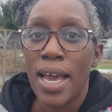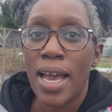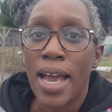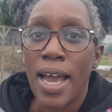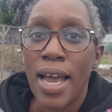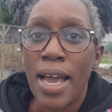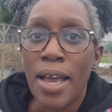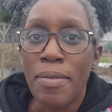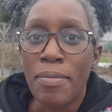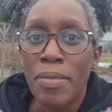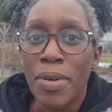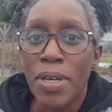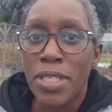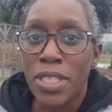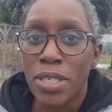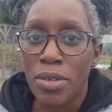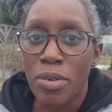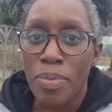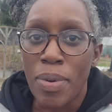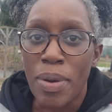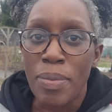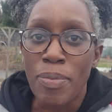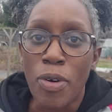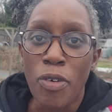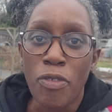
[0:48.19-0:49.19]
do
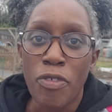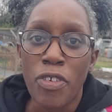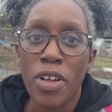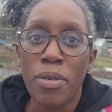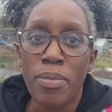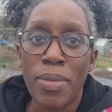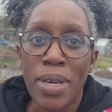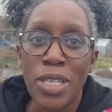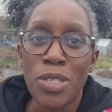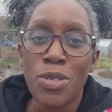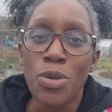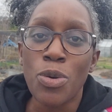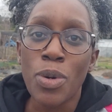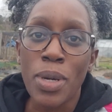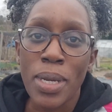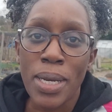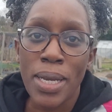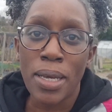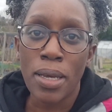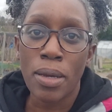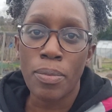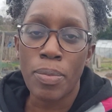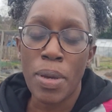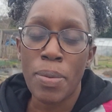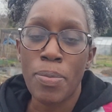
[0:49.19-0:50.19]
a bit more filming, talk a
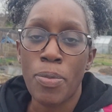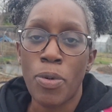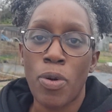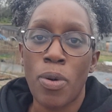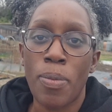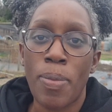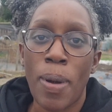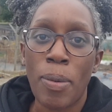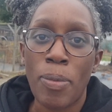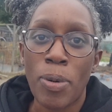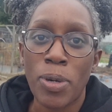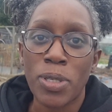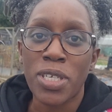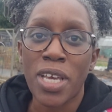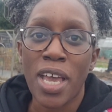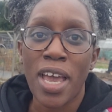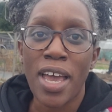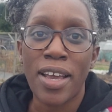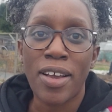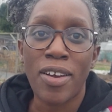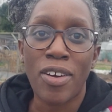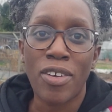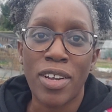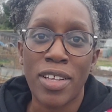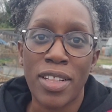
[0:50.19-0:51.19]
little bit more about what's
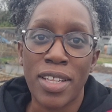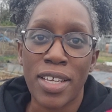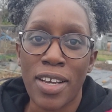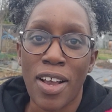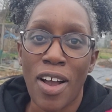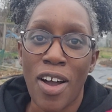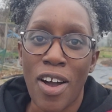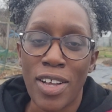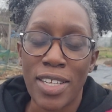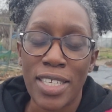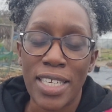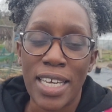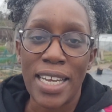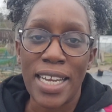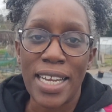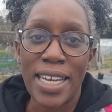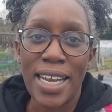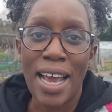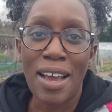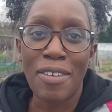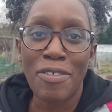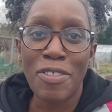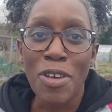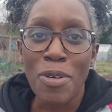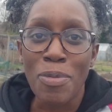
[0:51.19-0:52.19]
going on in the garden, and
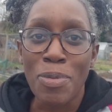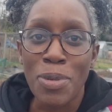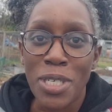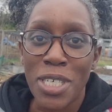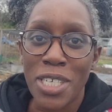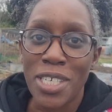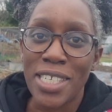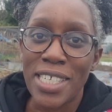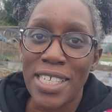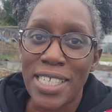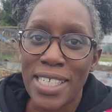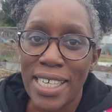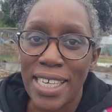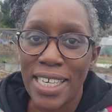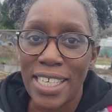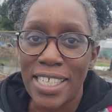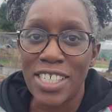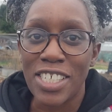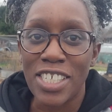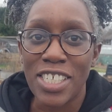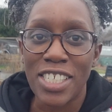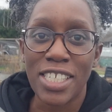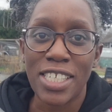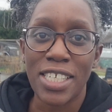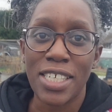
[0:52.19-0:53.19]
have the opportunity
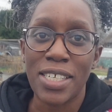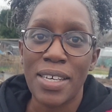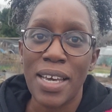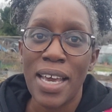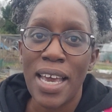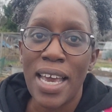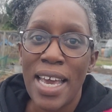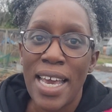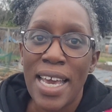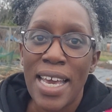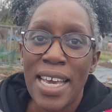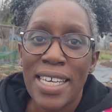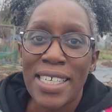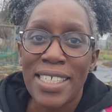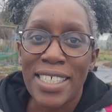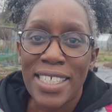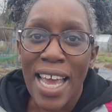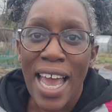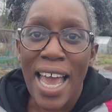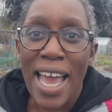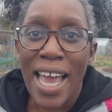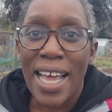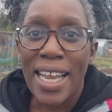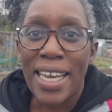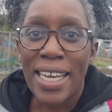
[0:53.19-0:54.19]
just to
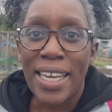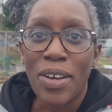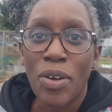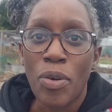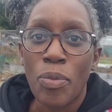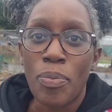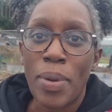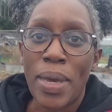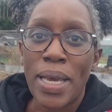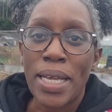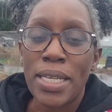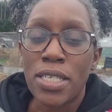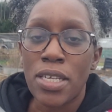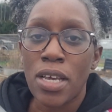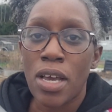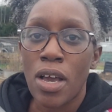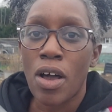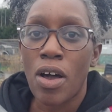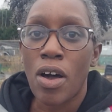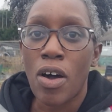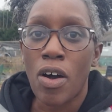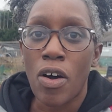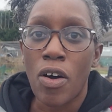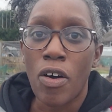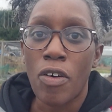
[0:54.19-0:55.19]
share a little bit
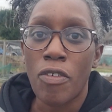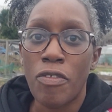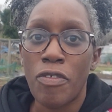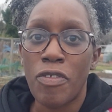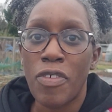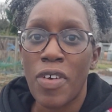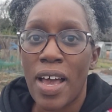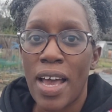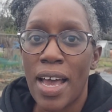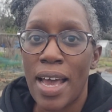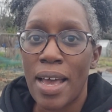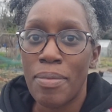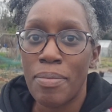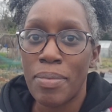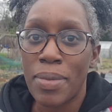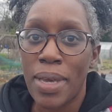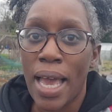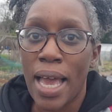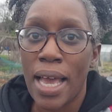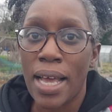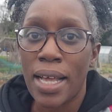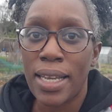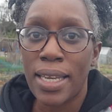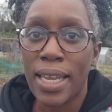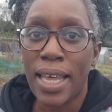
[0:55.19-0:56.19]
of
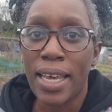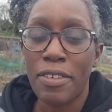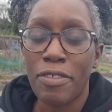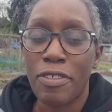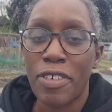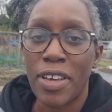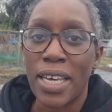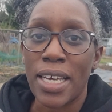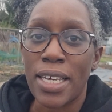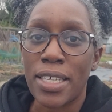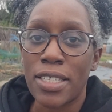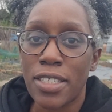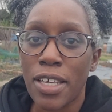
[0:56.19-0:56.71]
life here.